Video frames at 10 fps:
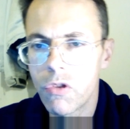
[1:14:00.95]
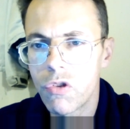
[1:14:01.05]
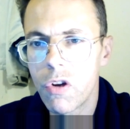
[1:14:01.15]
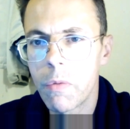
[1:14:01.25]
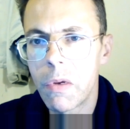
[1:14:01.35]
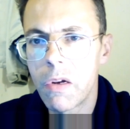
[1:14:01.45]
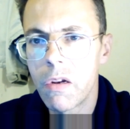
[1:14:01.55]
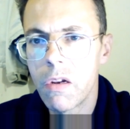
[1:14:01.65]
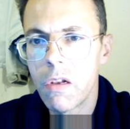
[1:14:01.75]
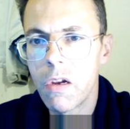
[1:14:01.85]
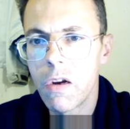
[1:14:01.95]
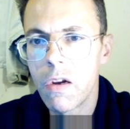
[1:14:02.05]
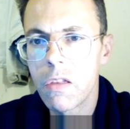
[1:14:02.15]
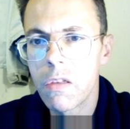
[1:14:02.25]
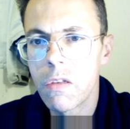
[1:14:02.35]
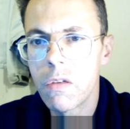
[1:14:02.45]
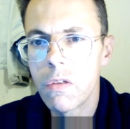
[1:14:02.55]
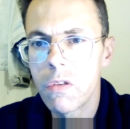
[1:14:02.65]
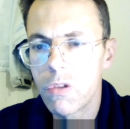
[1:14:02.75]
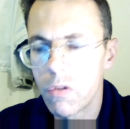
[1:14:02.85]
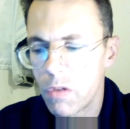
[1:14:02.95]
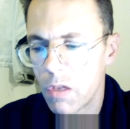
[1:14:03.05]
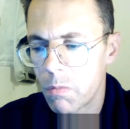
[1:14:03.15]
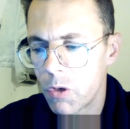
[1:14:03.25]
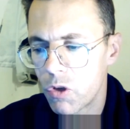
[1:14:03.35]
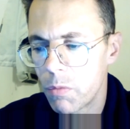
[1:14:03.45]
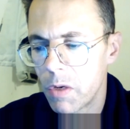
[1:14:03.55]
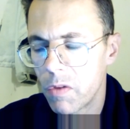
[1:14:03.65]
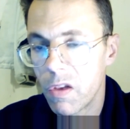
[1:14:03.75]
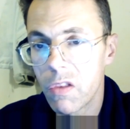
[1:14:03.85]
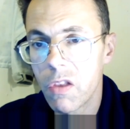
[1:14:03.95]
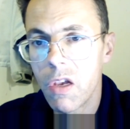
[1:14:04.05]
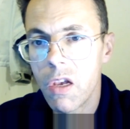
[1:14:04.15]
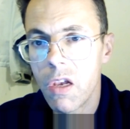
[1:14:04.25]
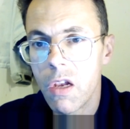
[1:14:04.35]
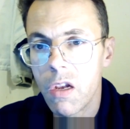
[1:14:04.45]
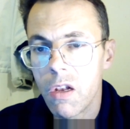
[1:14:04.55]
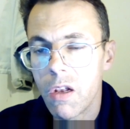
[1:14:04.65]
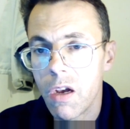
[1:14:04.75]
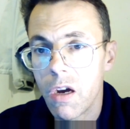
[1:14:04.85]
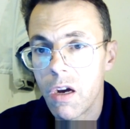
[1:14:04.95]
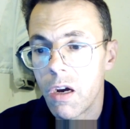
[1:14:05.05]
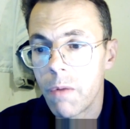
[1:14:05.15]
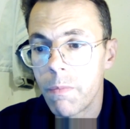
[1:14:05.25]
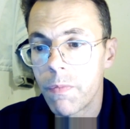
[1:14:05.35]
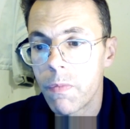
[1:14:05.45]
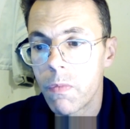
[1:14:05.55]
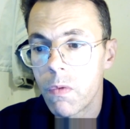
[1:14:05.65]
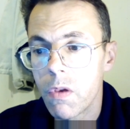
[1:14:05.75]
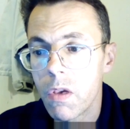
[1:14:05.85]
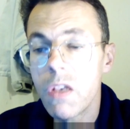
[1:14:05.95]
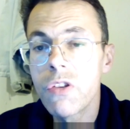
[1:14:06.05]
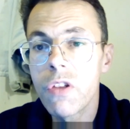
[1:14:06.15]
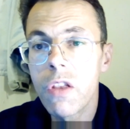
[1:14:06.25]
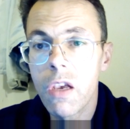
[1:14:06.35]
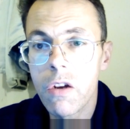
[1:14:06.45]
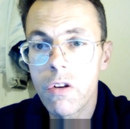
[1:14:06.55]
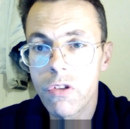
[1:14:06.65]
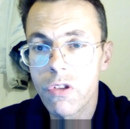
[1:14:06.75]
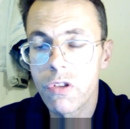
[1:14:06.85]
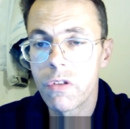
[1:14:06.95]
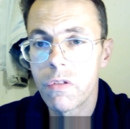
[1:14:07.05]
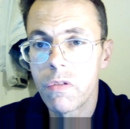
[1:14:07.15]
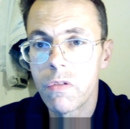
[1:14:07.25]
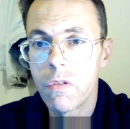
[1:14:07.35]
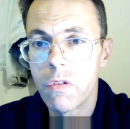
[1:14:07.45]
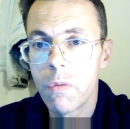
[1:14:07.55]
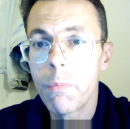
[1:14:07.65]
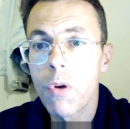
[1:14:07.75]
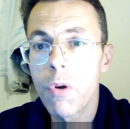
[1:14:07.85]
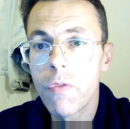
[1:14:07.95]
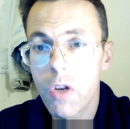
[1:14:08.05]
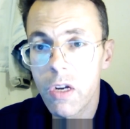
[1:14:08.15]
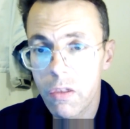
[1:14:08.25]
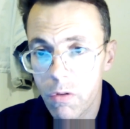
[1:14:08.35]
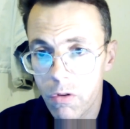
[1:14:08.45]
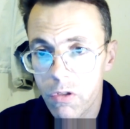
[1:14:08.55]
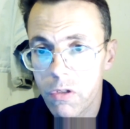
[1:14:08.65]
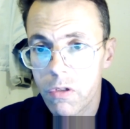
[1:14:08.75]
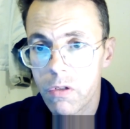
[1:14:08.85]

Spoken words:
this gentleman, right? So that much about that. Instigators, provocators,